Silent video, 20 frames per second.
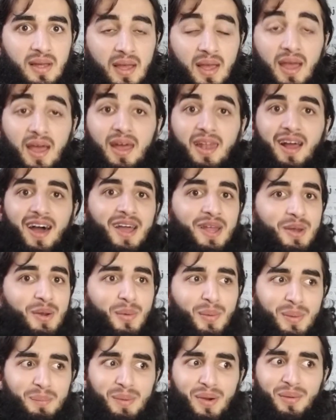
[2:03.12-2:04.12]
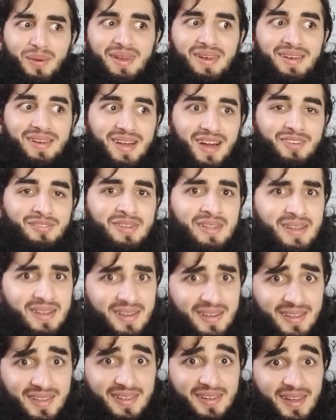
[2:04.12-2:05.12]
And I know I'm already diving
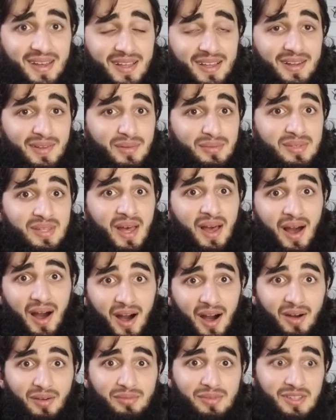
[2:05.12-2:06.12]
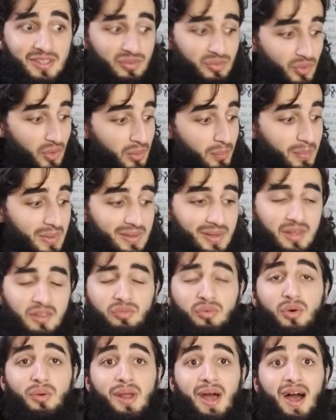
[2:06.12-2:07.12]
into the negatives of this phone, but this
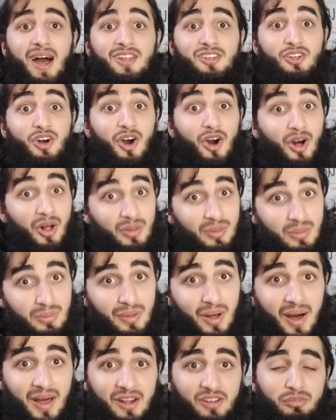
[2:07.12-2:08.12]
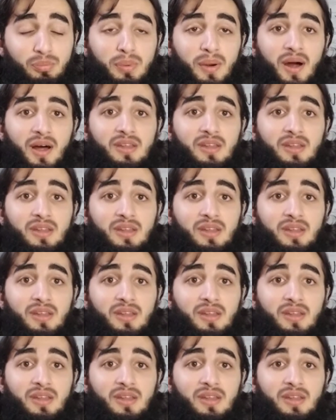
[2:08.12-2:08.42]
phone has a lot of